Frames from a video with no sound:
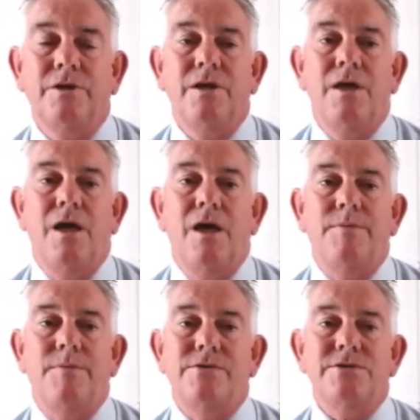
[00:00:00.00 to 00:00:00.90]
And
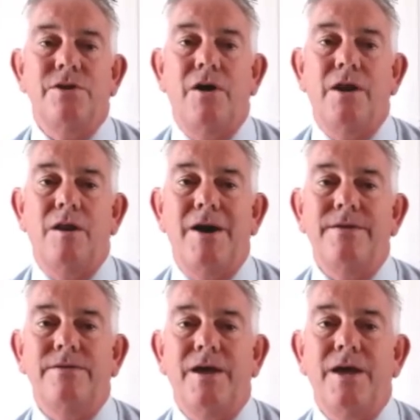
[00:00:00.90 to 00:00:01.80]
there is an Isle of Man
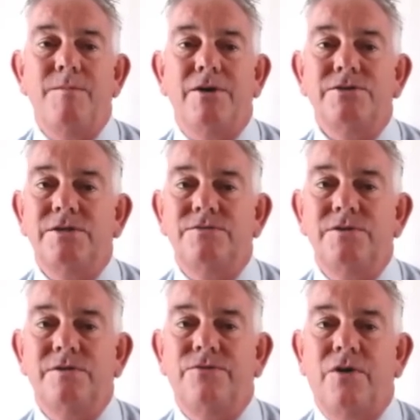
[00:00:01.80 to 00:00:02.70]
AML CFT
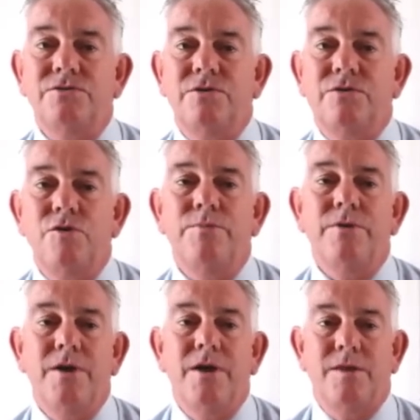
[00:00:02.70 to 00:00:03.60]
advisory group
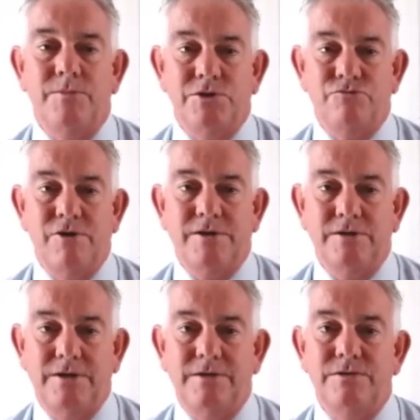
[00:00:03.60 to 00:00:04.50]
that meets
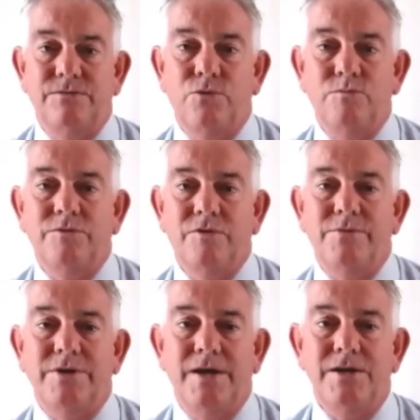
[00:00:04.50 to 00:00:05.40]
regularly and is formed of
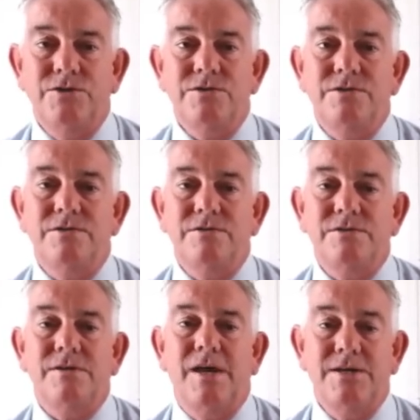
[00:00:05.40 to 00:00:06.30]
government
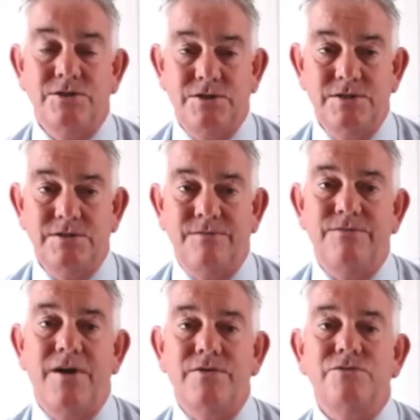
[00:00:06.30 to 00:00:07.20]
agencies and
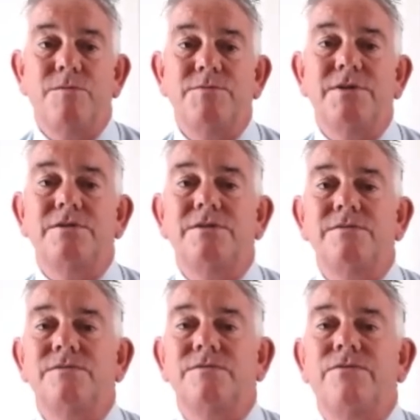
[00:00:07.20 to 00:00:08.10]
various representatives
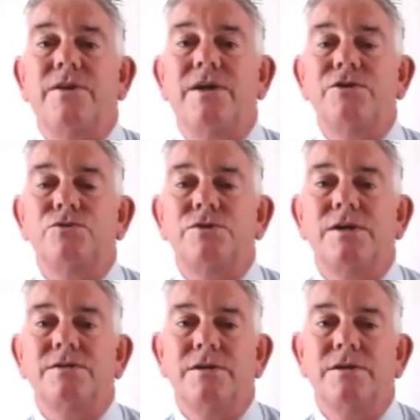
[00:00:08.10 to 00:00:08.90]
of the financial sector.